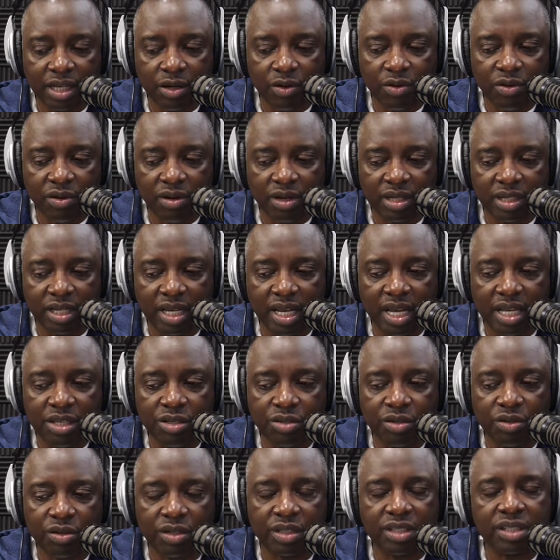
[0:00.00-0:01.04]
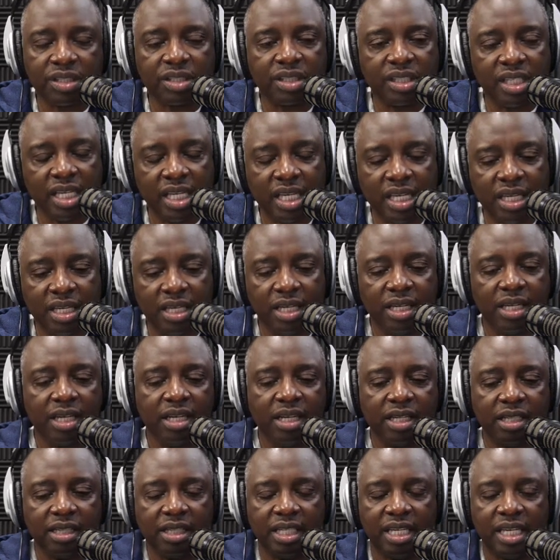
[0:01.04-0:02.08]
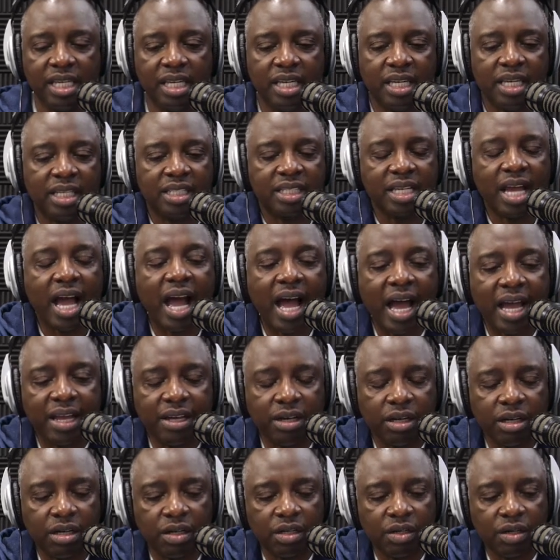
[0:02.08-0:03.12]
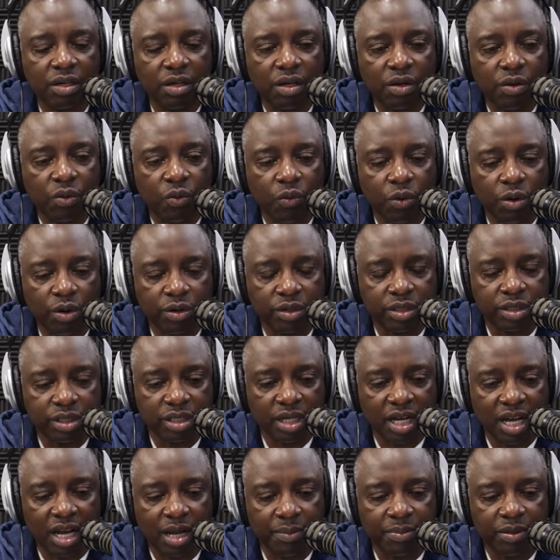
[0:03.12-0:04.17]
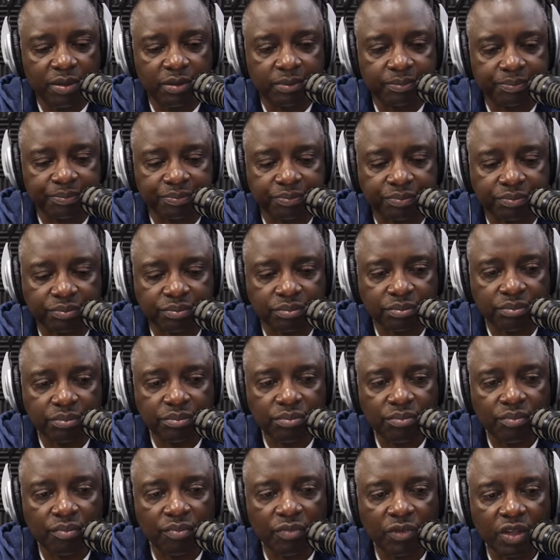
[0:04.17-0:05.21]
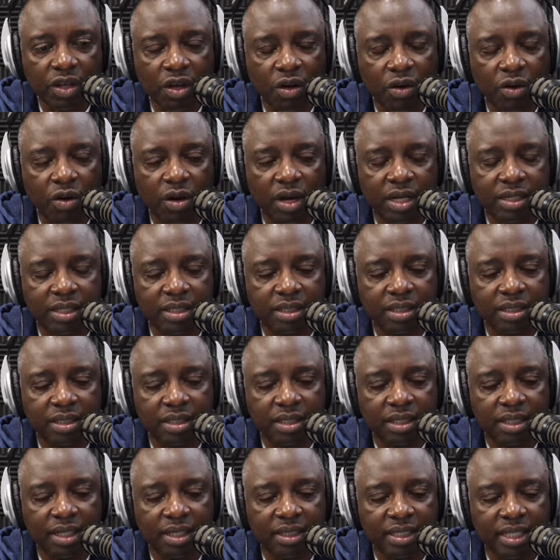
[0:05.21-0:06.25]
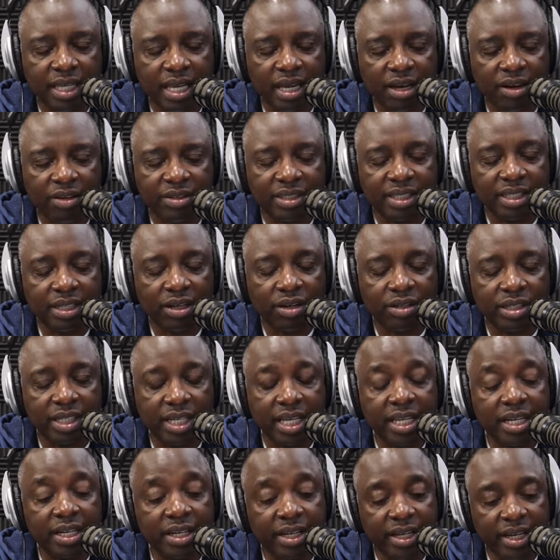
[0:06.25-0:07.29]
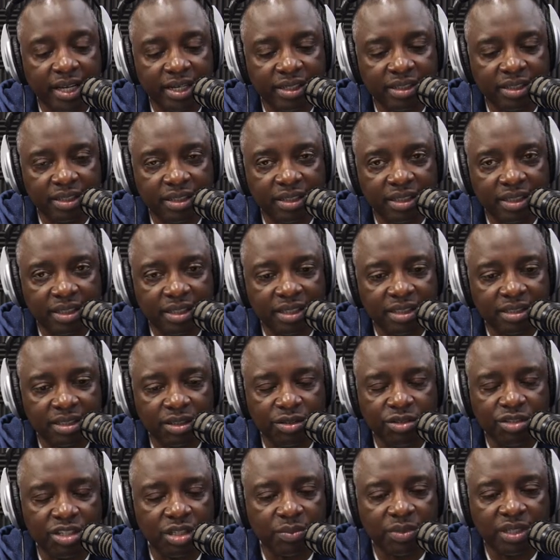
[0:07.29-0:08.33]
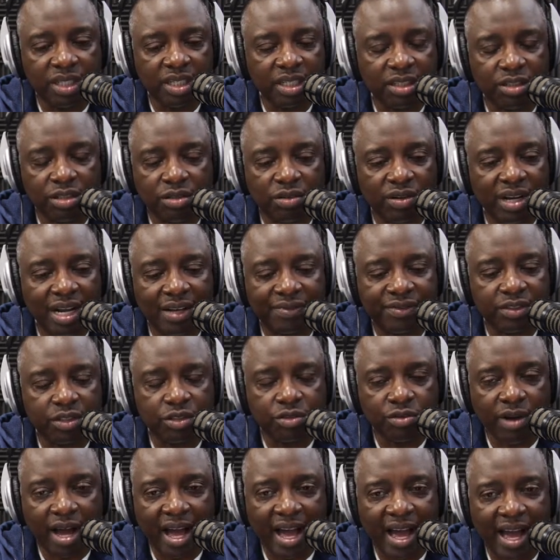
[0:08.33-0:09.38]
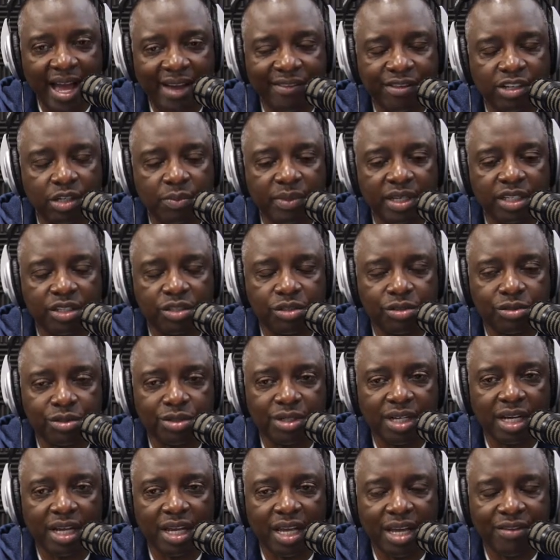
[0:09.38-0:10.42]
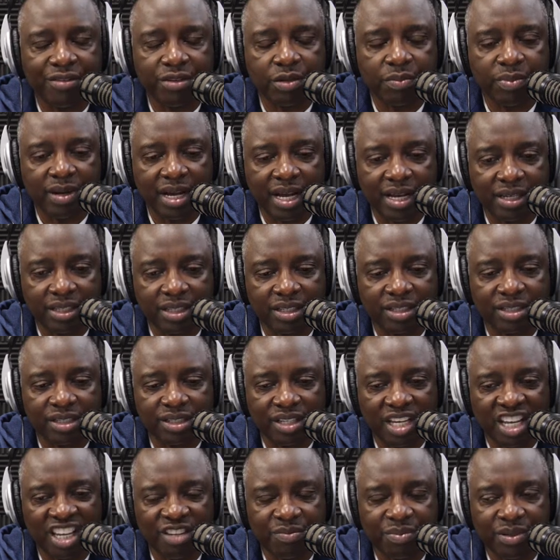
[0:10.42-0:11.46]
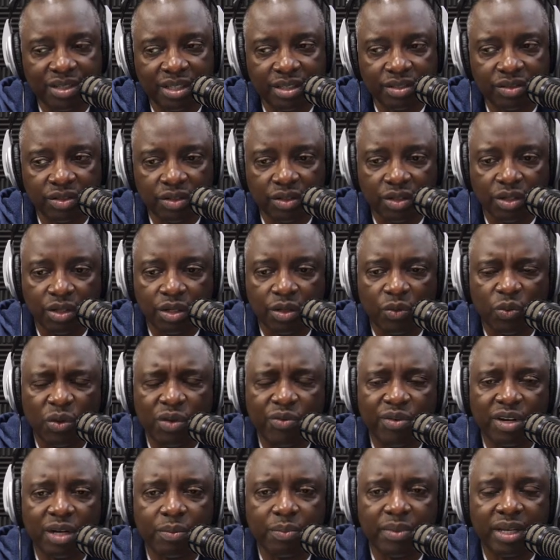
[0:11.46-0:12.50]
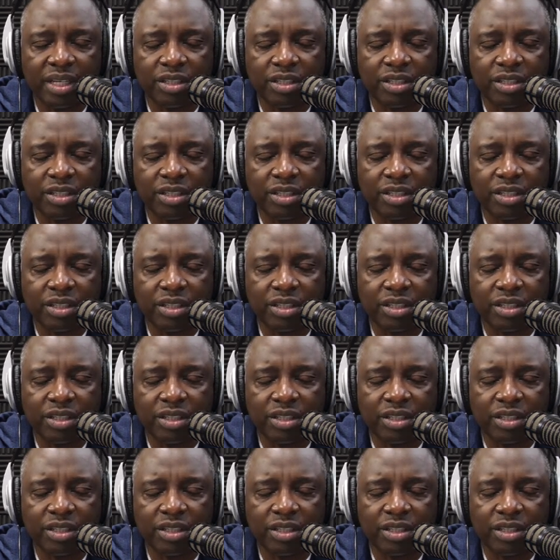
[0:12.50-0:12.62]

on, and you're going to see the entire workshop on the internet. So you can you don't have to drive. We want to make sure everybody is safe because we want to make